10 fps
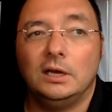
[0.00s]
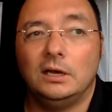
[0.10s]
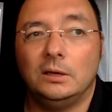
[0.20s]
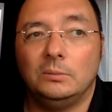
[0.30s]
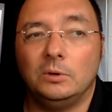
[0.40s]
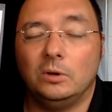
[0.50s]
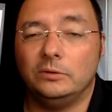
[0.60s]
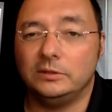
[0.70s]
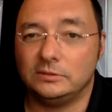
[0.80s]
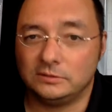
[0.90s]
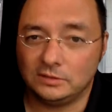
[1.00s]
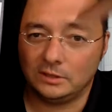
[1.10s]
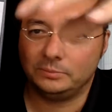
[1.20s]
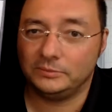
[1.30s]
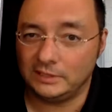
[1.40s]
All this
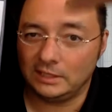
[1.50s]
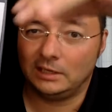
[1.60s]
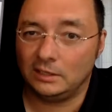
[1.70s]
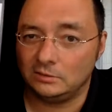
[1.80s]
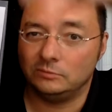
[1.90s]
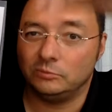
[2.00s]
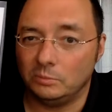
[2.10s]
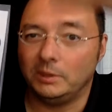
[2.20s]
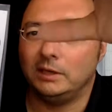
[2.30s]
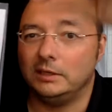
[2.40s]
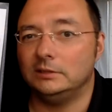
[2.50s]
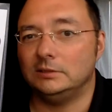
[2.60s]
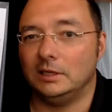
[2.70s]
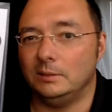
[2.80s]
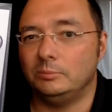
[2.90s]
top-down,
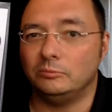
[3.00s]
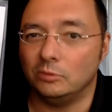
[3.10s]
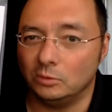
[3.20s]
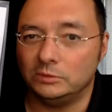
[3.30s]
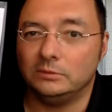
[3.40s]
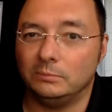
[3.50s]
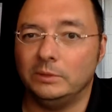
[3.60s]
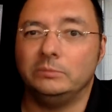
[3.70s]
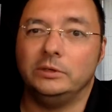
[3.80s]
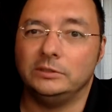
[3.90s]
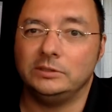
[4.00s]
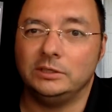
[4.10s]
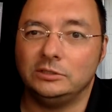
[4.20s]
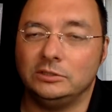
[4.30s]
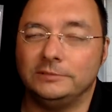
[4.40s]
robotic-type rote
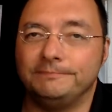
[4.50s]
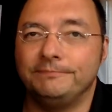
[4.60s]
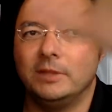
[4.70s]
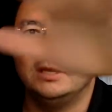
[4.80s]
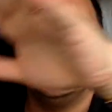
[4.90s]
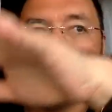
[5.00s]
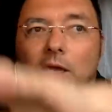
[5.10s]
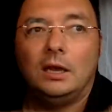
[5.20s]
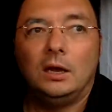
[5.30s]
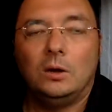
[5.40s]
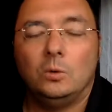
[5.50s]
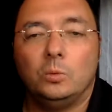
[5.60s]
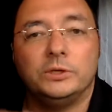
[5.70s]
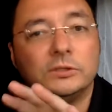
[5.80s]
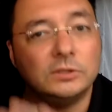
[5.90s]
memorization
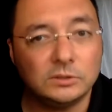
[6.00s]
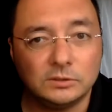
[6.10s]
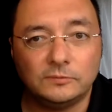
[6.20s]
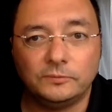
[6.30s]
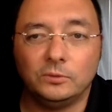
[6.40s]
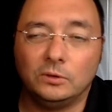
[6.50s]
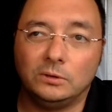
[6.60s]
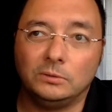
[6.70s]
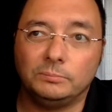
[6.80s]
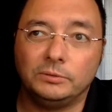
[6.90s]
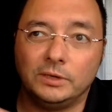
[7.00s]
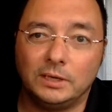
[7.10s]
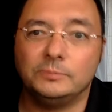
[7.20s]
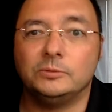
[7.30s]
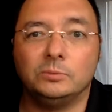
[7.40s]
was good for
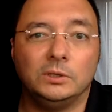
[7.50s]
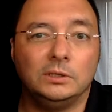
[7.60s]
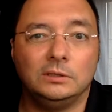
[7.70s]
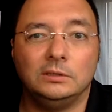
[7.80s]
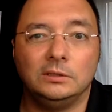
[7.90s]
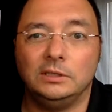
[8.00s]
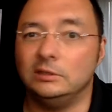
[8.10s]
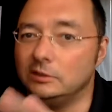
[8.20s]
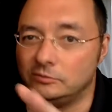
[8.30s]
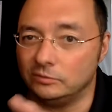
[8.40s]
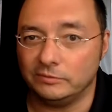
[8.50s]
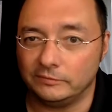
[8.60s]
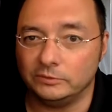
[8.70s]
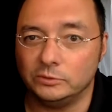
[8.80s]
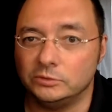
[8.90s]
perhaps when the Industrial
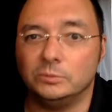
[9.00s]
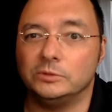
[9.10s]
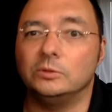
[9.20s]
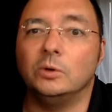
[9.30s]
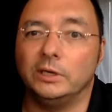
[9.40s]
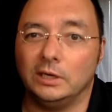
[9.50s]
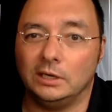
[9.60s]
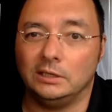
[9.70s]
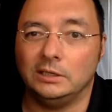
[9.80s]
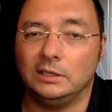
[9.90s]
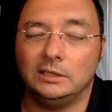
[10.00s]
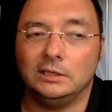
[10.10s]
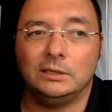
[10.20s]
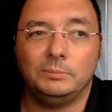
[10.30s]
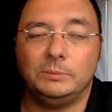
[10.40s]
Revolution was going on and
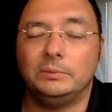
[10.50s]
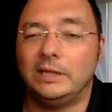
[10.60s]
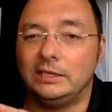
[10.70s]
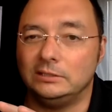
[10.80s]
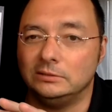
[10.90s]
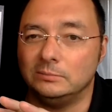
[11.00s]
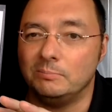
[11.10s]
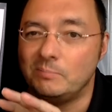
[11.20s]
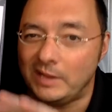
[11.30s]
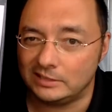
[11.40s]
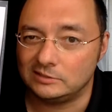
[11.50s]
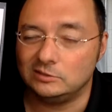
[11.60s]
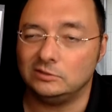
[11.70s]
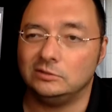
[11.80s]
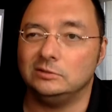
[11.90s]
people had to
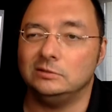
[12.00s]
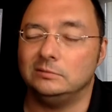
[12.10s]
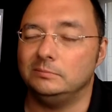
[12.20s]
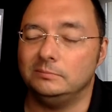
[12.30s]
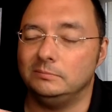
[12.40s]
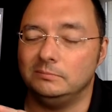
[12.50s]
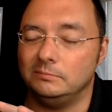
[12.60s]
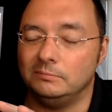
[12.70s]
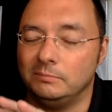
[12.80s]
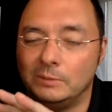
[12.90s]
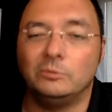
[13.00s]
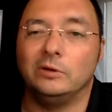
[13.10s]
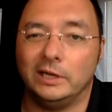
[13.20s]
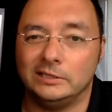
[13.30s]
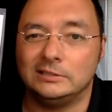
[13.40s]
master and
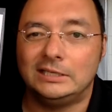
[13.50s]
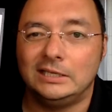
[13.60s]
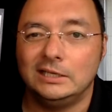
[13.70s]
memorize